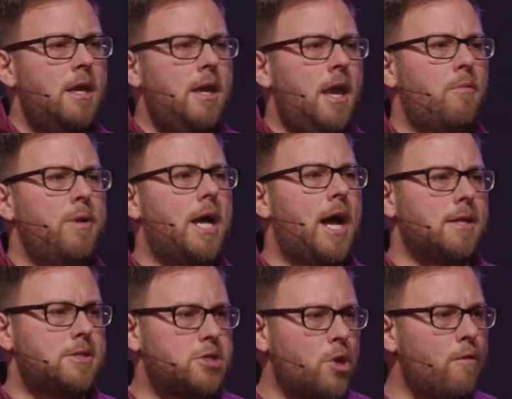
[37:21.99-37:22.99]
And we got
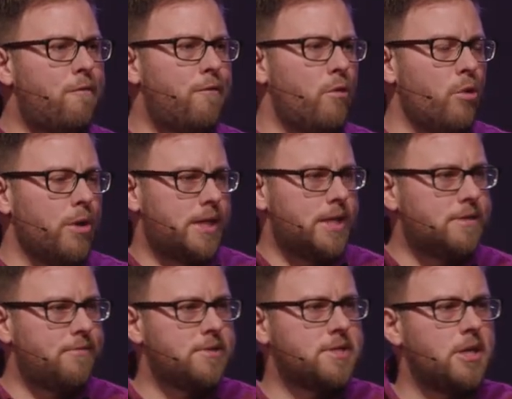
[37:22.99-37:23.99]
so full in this
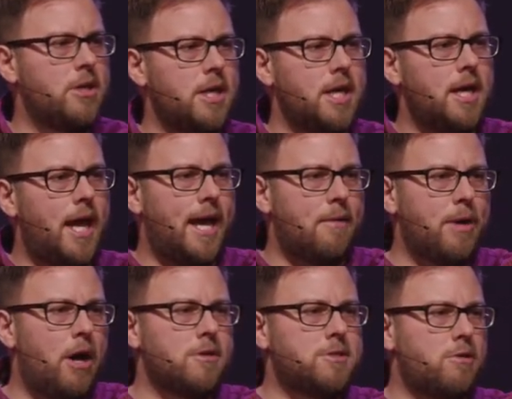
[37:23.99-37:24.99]
facility, and we
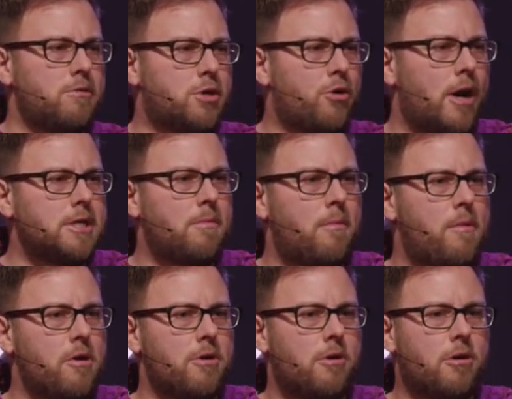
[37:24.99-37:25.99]
also used Christ
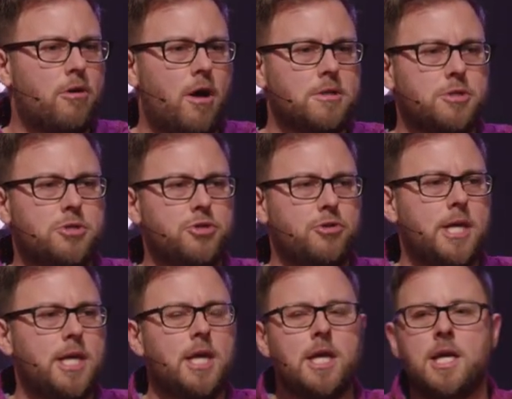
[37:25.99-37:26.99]
Memorial across the
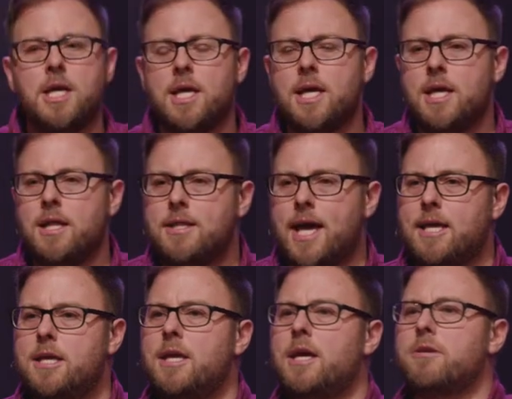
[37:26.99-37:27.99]
street, that
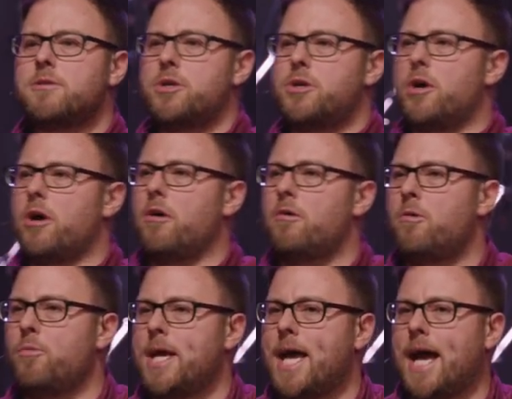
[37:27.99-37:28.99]
years ago
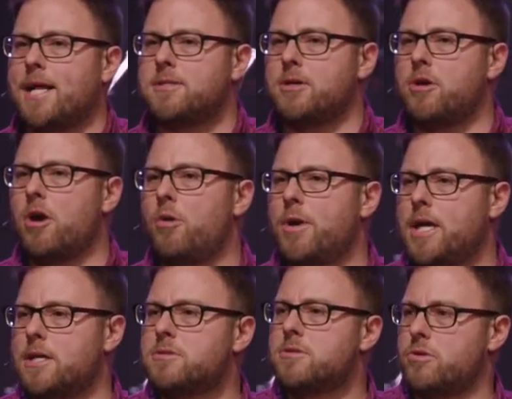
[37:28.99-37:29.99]
we had to go
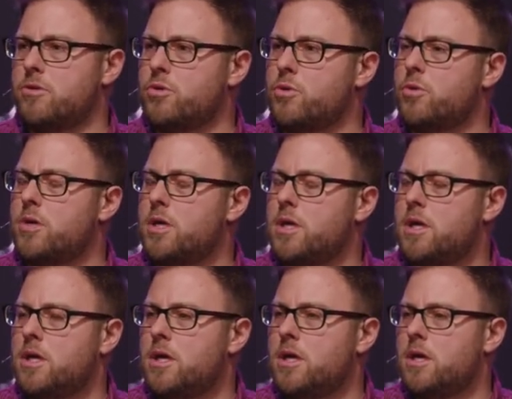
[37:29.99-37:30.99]
into,
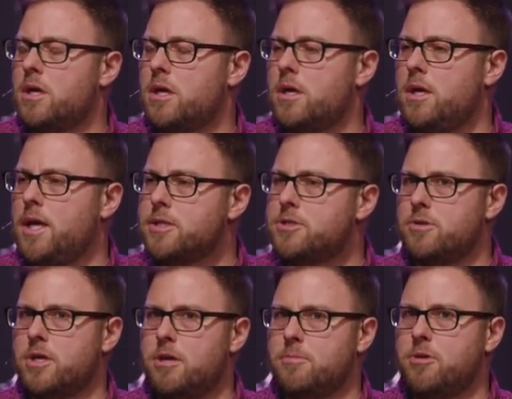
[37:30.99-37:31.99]
into
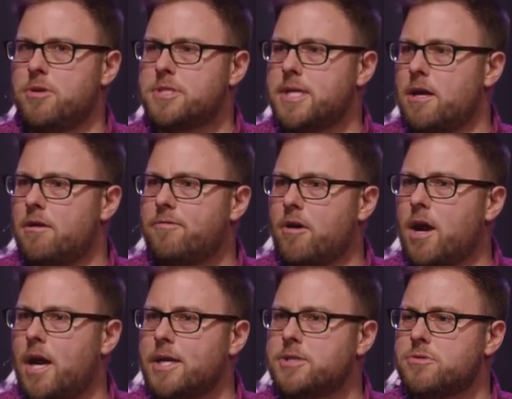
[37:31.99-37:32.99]
the community center for our
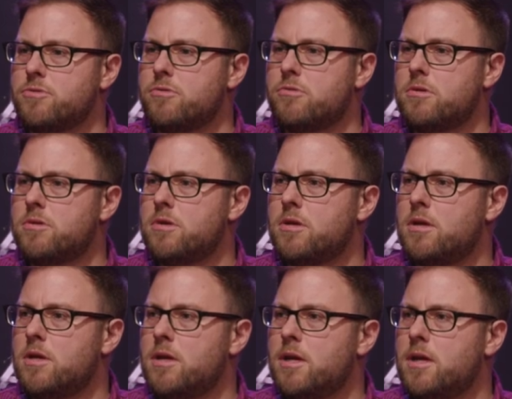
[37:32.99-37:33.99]
high school.
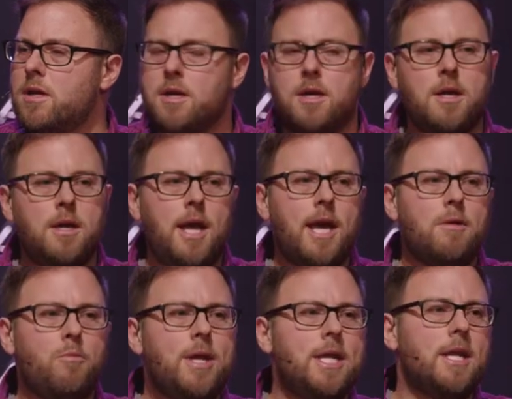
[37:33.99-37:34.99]

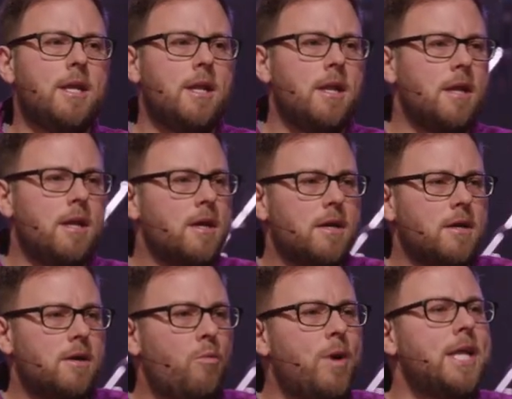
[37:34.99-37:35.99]
And we didn't,
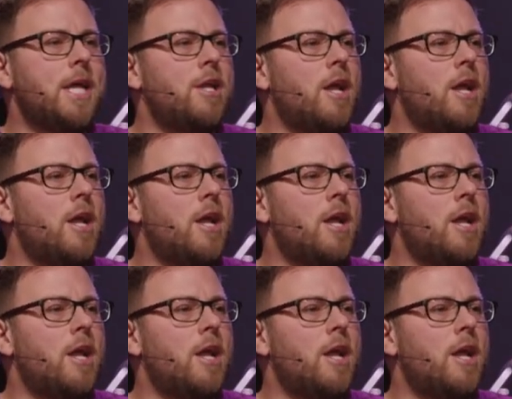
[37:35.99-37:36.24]
we didn't